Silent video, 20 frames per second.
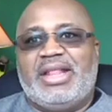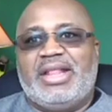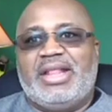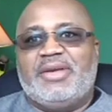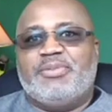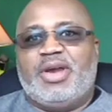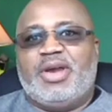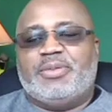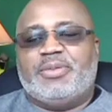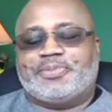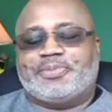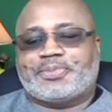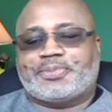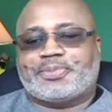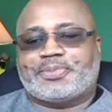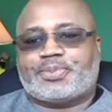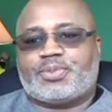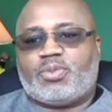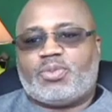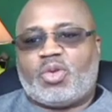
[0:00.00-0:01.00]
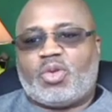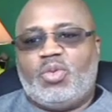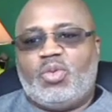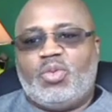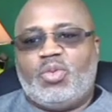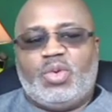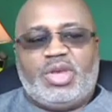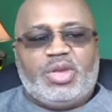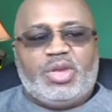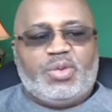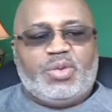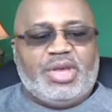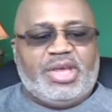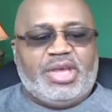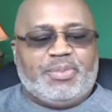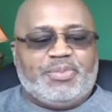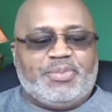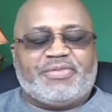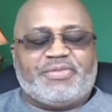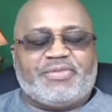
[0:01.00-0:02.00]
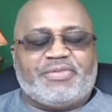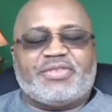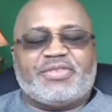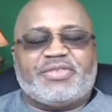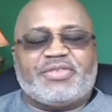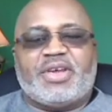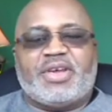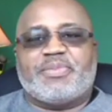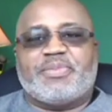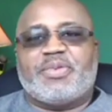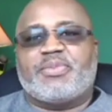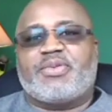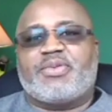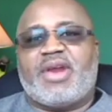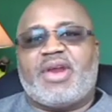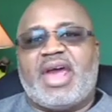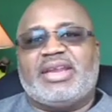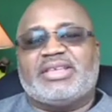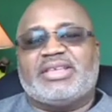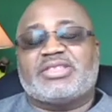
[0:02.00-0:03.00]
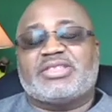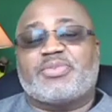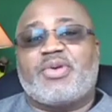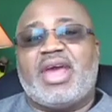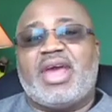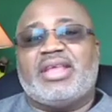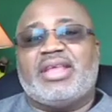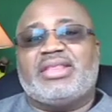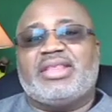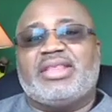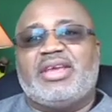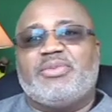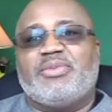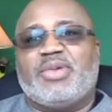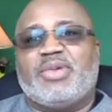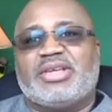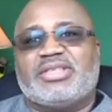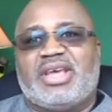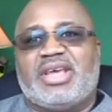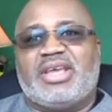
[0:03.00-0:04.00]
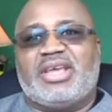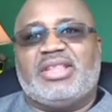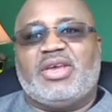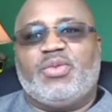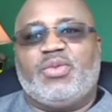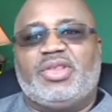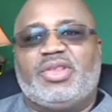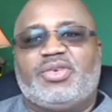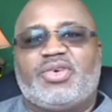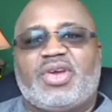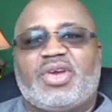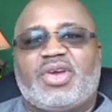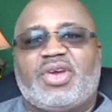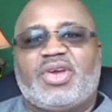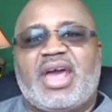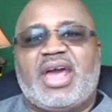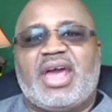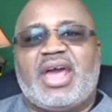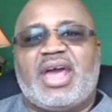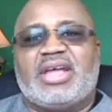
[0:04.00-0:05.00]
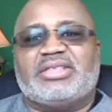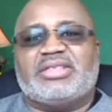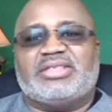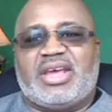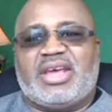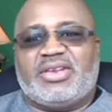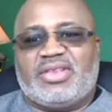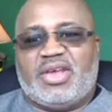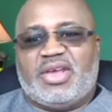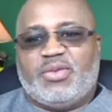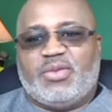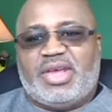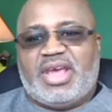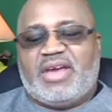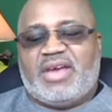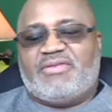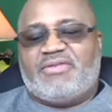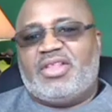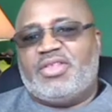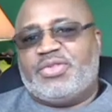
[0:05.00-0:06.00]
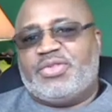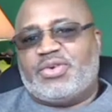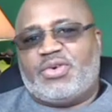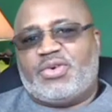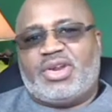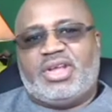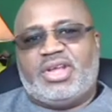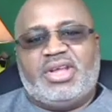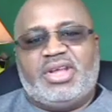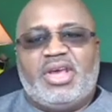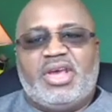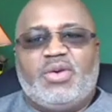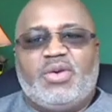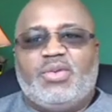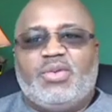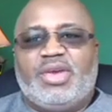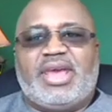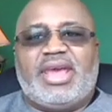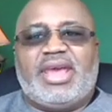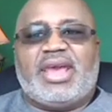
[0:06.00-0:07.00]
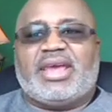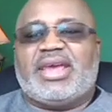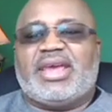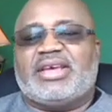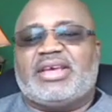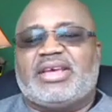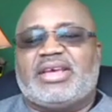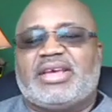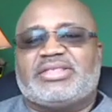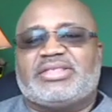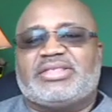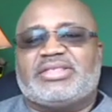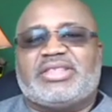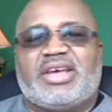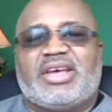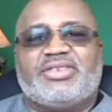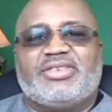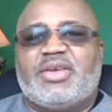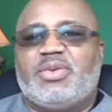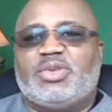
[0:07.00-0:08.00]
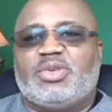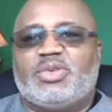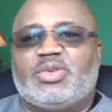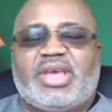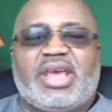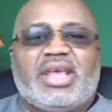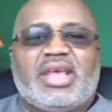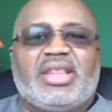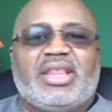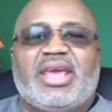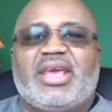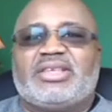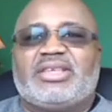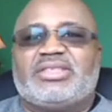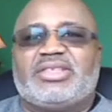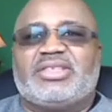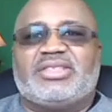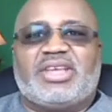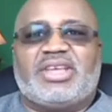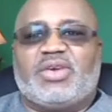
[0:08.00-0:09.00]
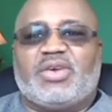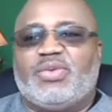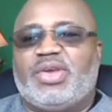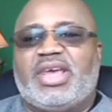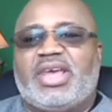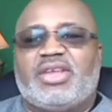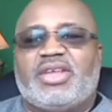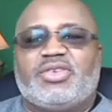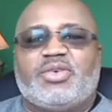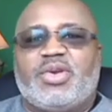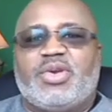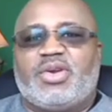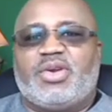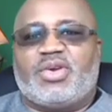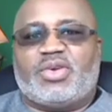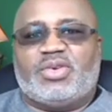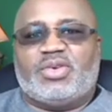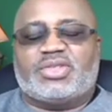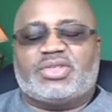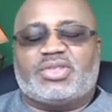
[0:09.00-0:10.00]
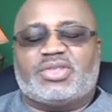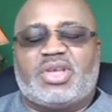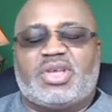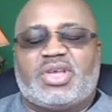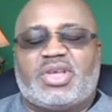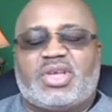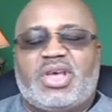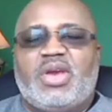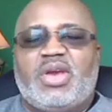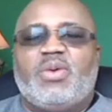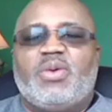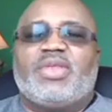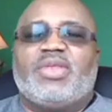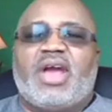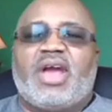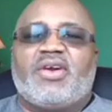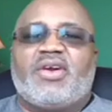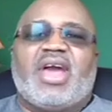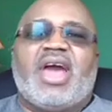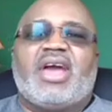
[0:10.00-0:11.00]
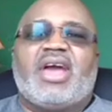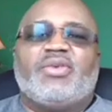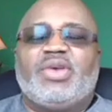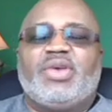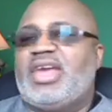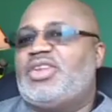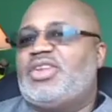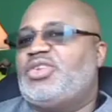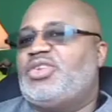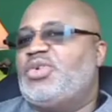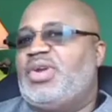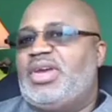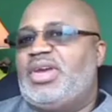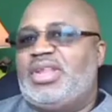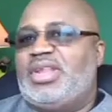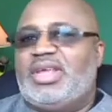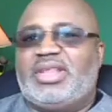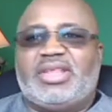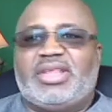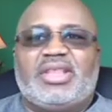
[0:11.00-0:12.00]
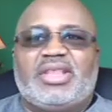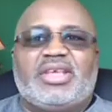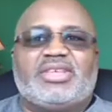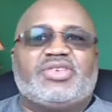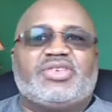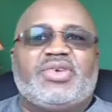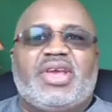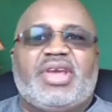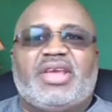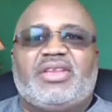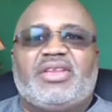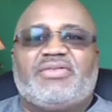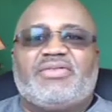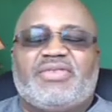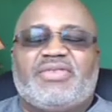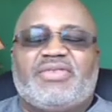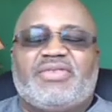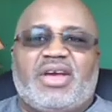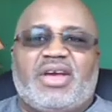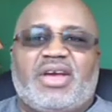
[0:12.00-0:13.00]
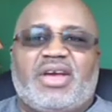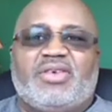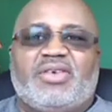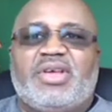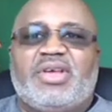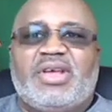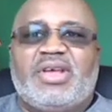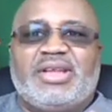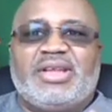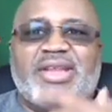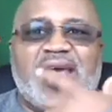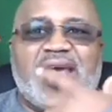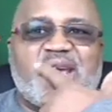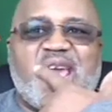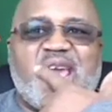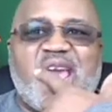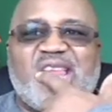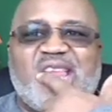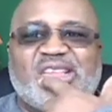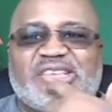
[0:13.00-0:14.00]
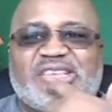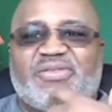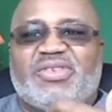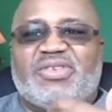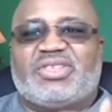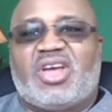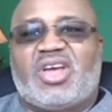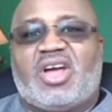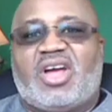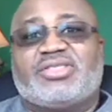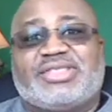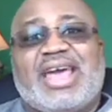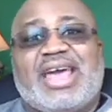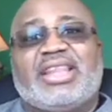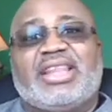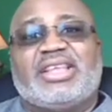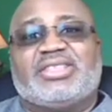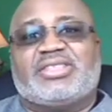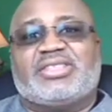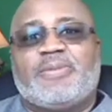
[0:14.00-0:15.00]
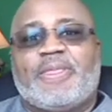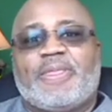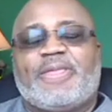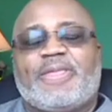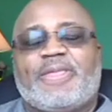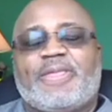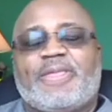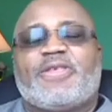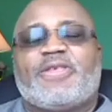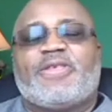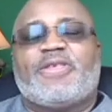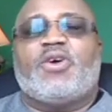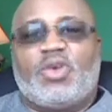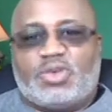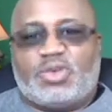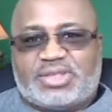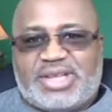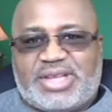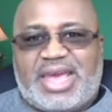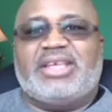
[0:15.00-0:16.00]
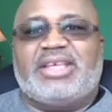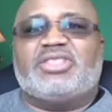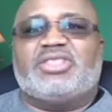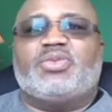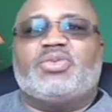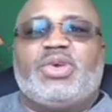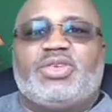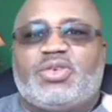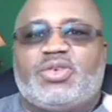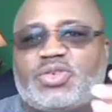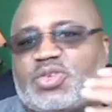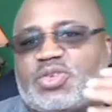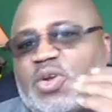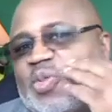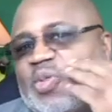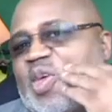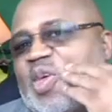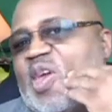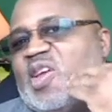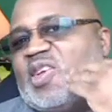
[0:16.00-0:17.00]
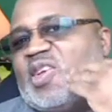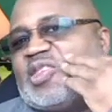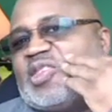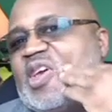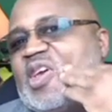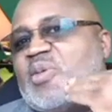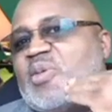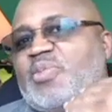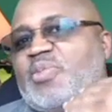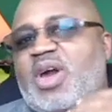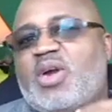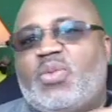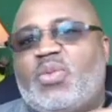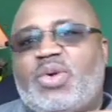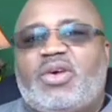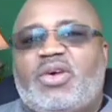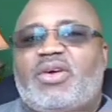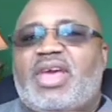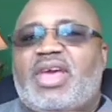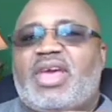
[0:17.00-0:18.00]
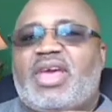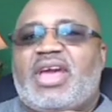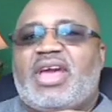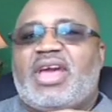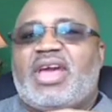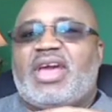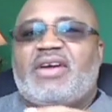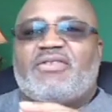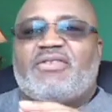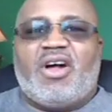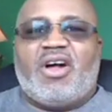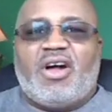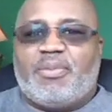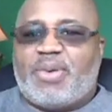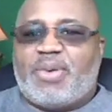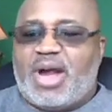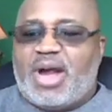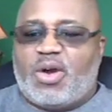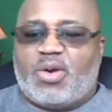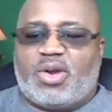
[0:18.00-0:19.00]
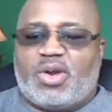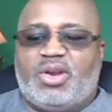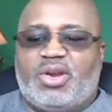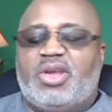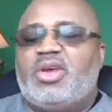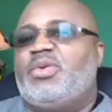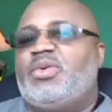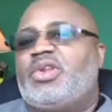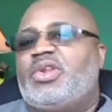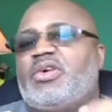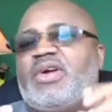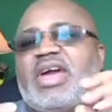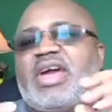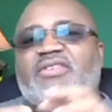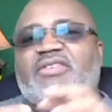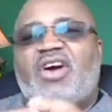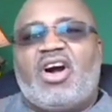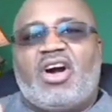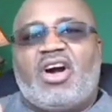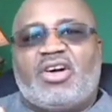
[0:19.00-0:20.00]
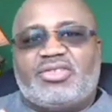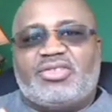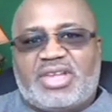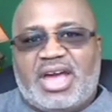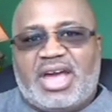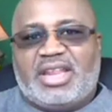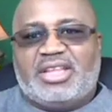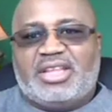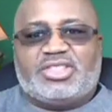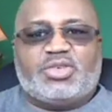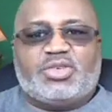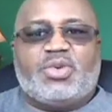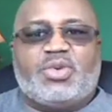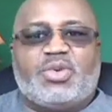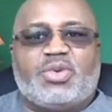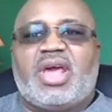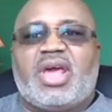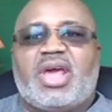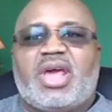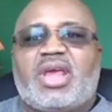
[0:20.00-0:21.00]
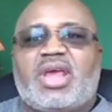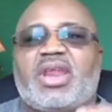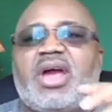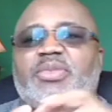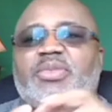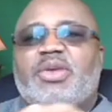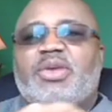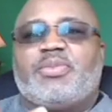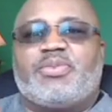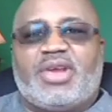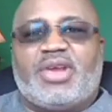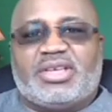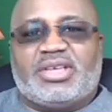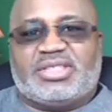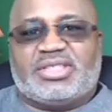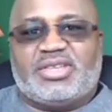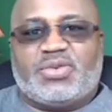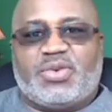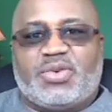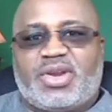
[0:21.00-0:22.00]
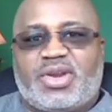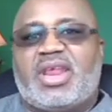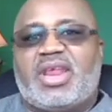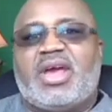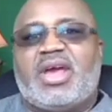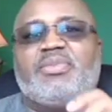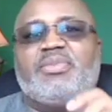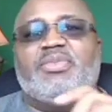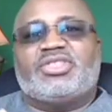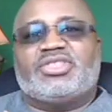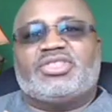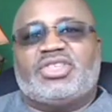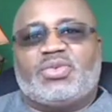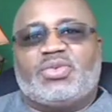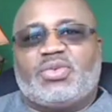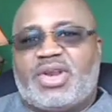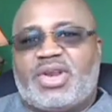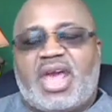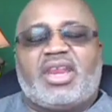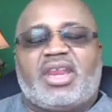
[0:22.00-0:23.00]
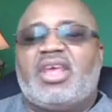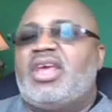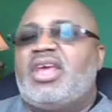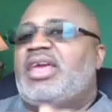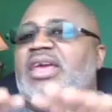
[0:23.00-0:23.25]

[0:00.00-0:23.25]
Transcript: but we, we get puffed up in pride, and that's a pride thing by saying that we're little gods, that, that we have all authority. We can't cast out demons. We can't lay hands on the sick. We can't do miracles without God. We can't do anything that's creative. Now, now God has given us all talents. So those talents we can do certain things, but we don't have all power we don't have all knowledge. We're not omnipresent. We're not omniscient. We're not